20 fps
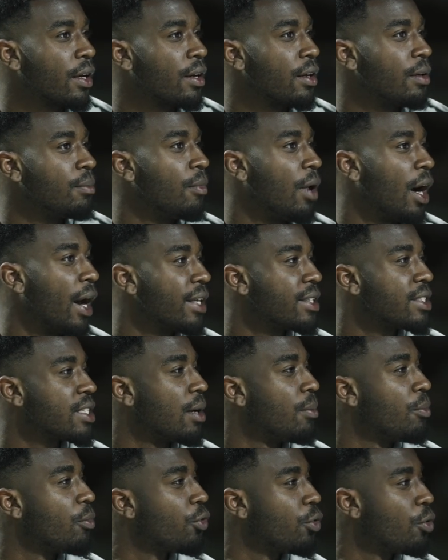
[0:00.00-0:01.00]
I had
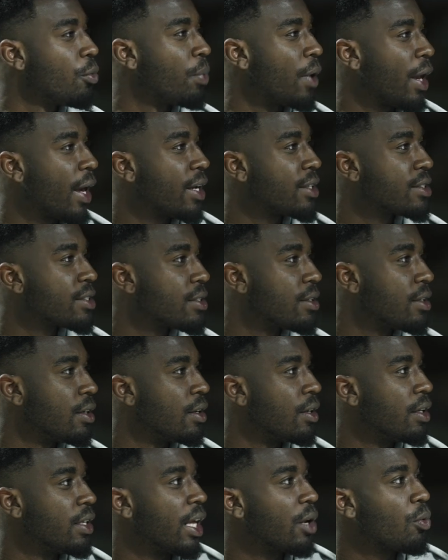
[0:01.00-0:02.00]
some few players
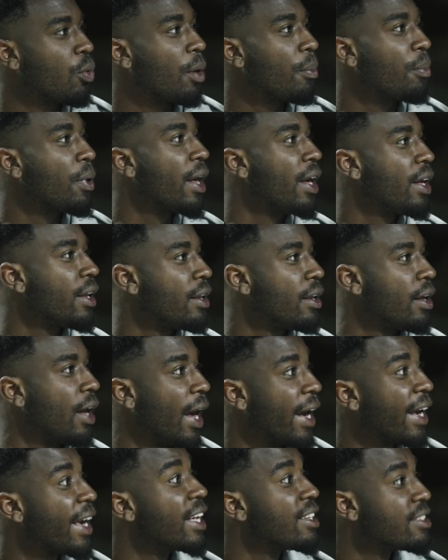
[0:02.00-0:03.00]
that were playing
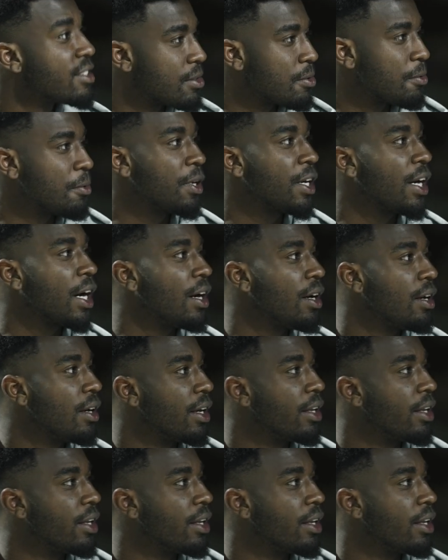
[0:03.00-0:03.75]
against Riga mm-hmm.